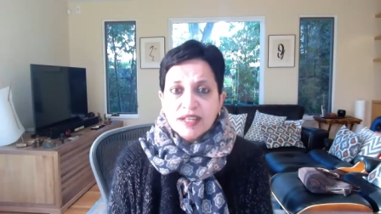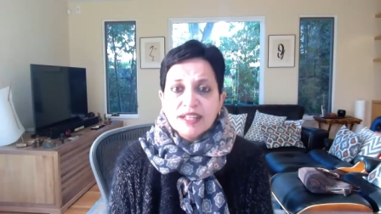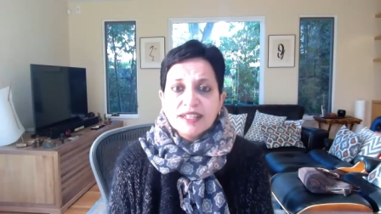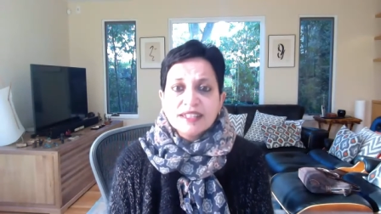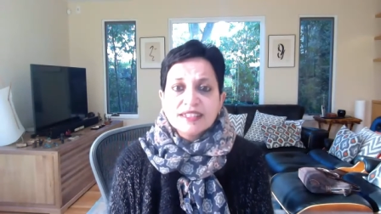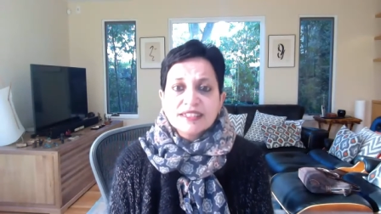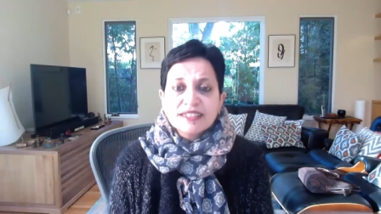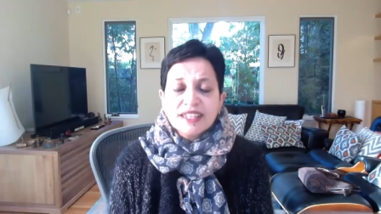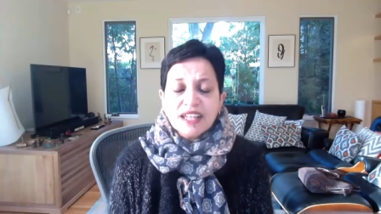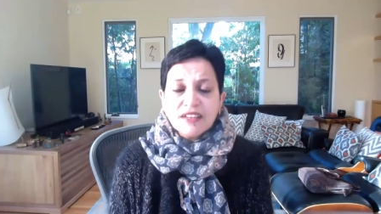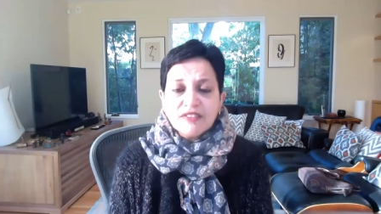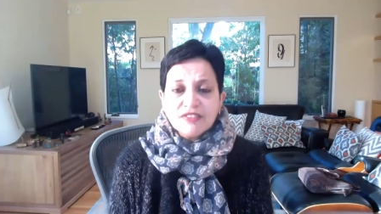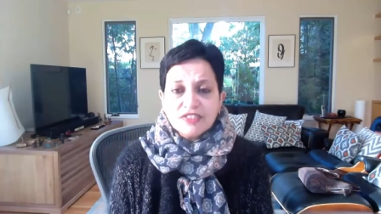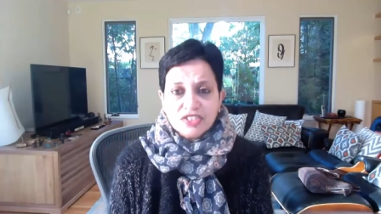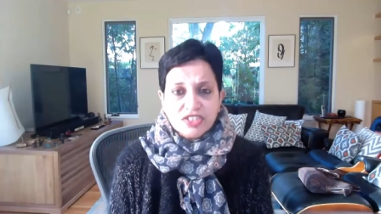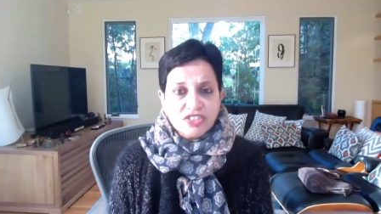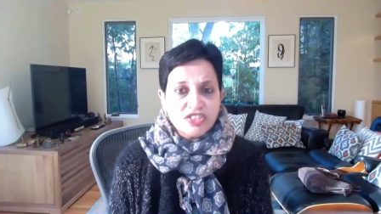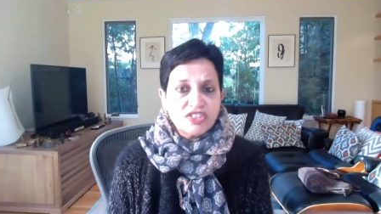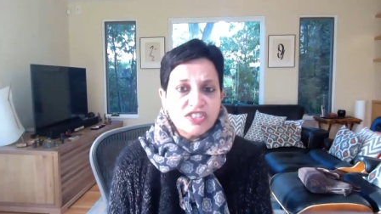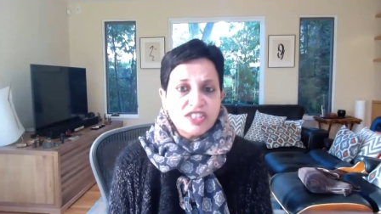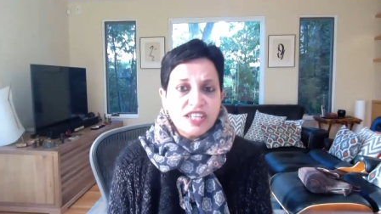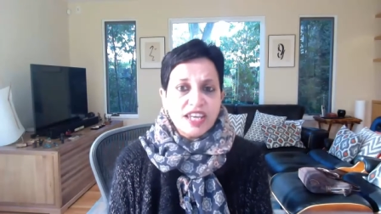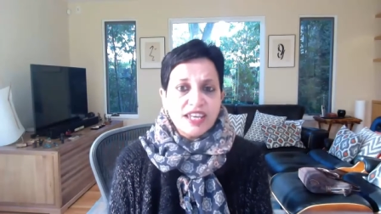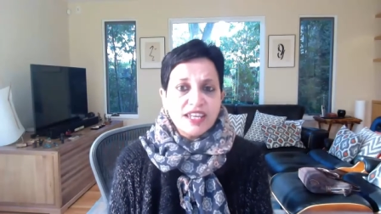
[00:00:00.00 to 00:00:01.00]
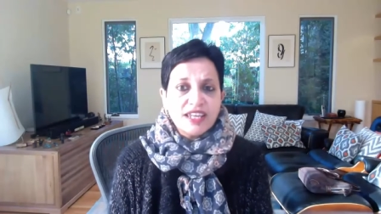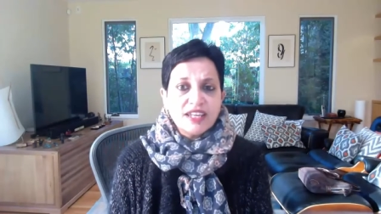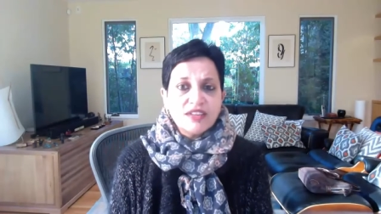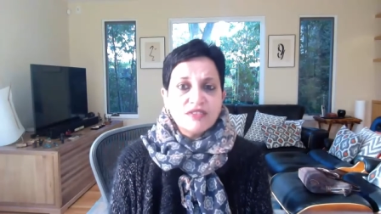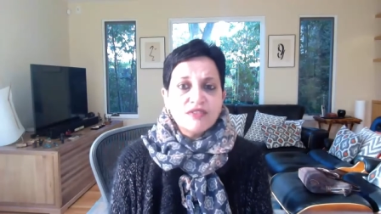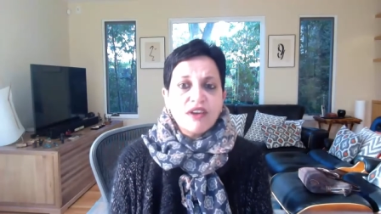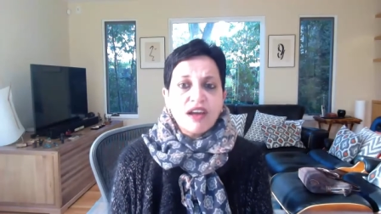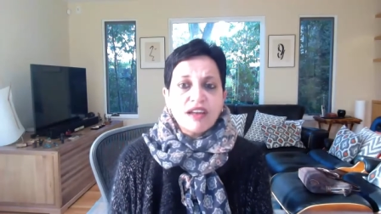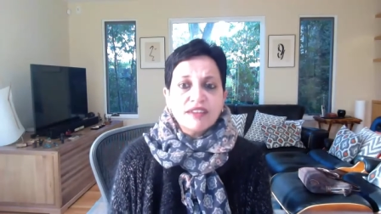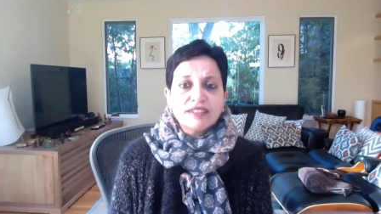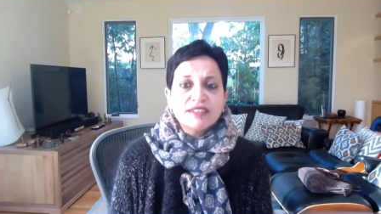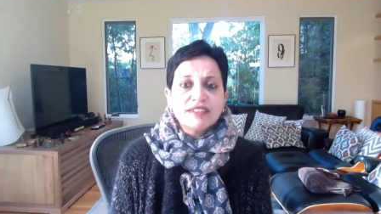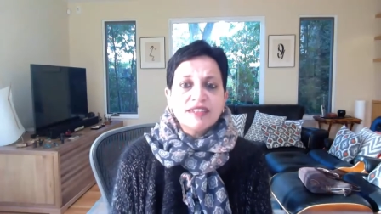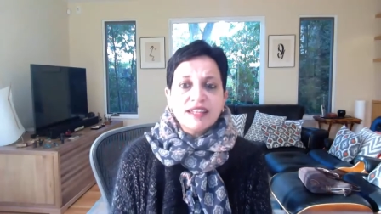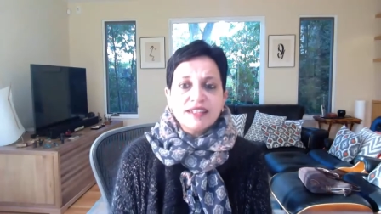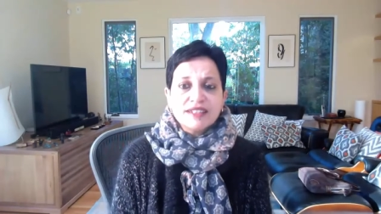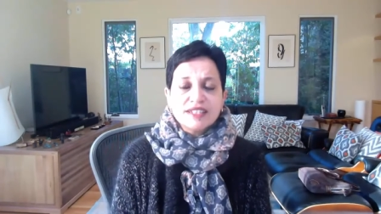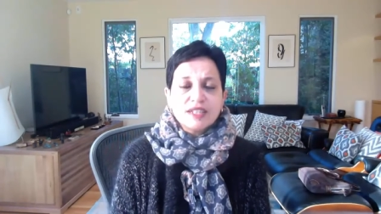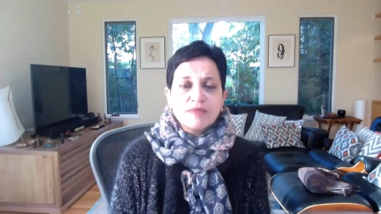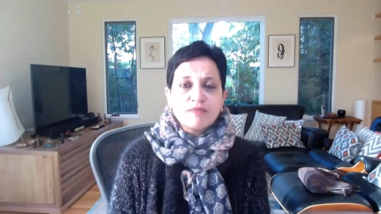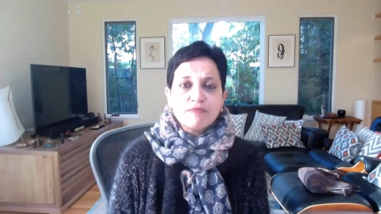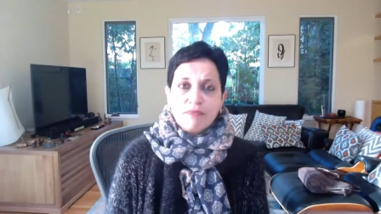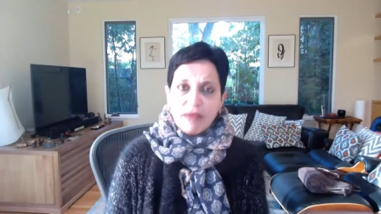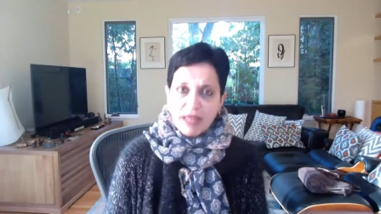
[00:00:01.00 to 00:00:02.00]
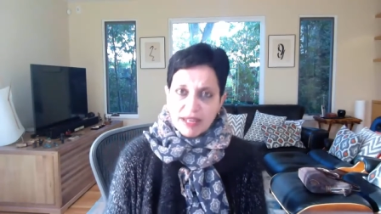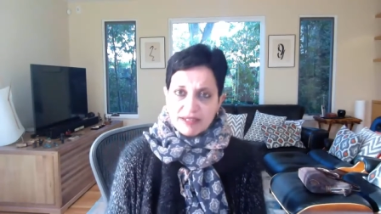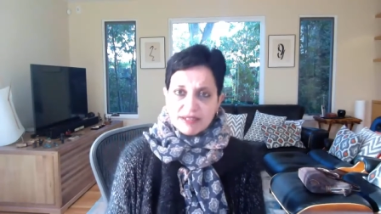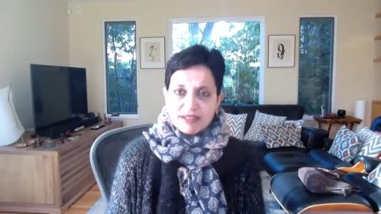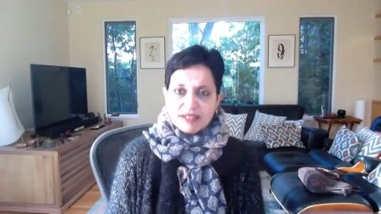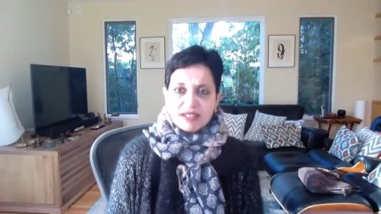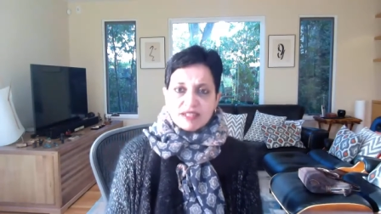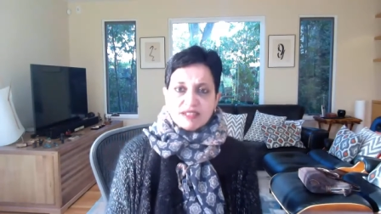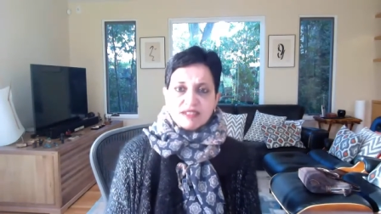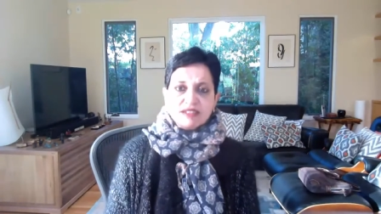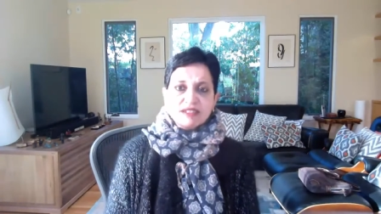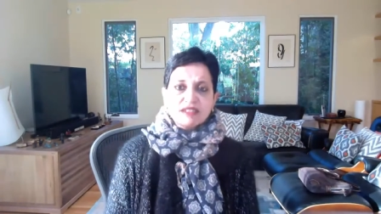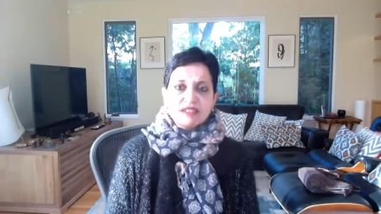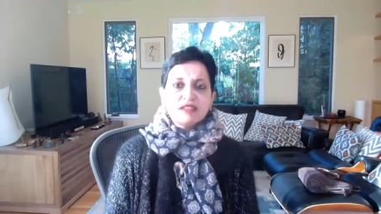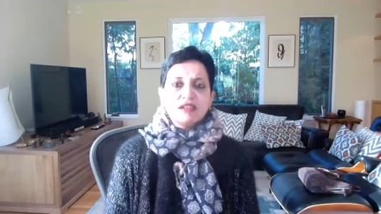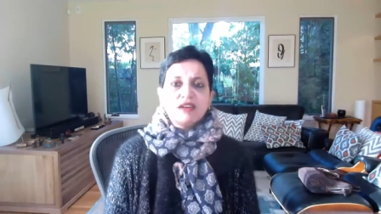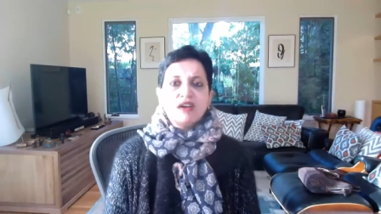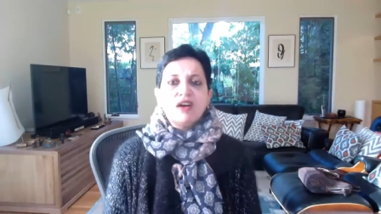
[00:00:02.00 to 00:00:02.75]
self-sustaining rather than dependent